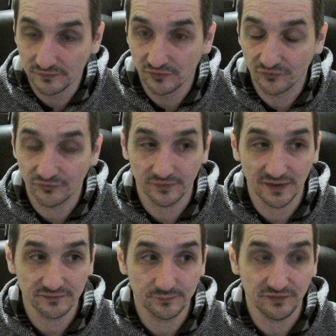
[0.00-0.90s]
So
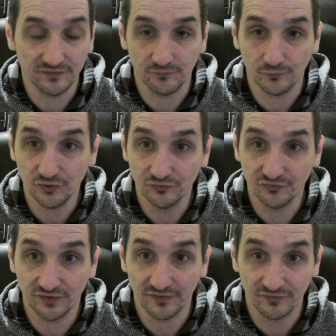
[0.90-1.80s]
that means if we use
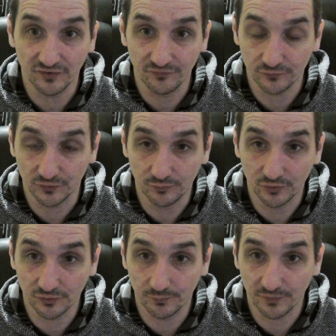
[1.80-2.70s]
in a software,
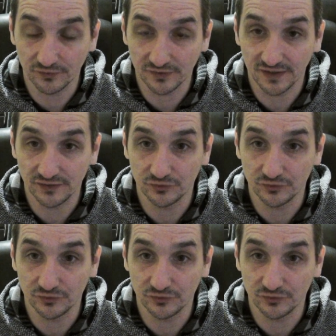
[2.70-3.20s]
Book Repair Online,